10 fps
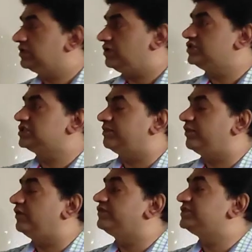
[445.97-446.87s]
the
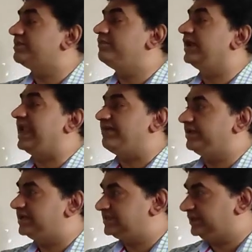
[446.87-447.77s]
concept of simple
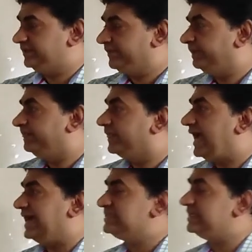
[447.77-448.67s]
average.
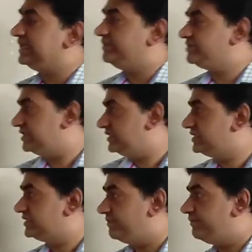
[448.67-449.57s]
As the name
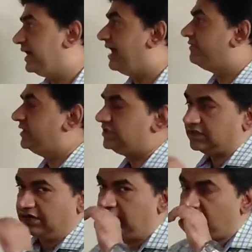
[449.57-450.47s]
suggests, simple average,
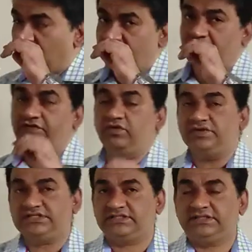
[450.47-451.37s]
what you have to do
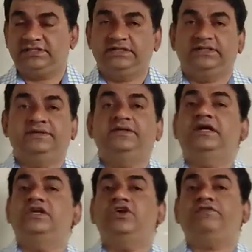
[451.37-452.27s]
is,
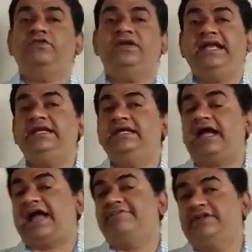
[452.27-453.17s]
you have to get
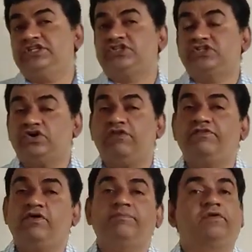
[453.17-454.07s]
the average of
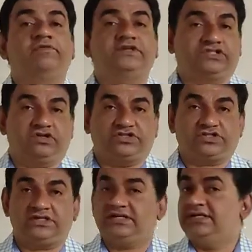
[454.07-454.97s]
your profits
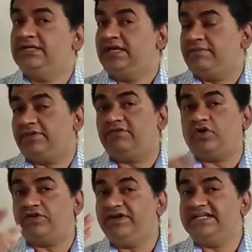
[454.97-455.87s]
loss. But
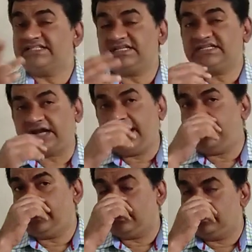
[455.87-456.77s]
what we discuss
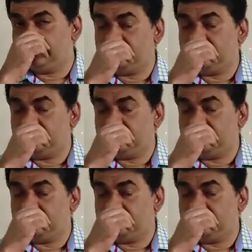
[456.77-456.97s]
right now,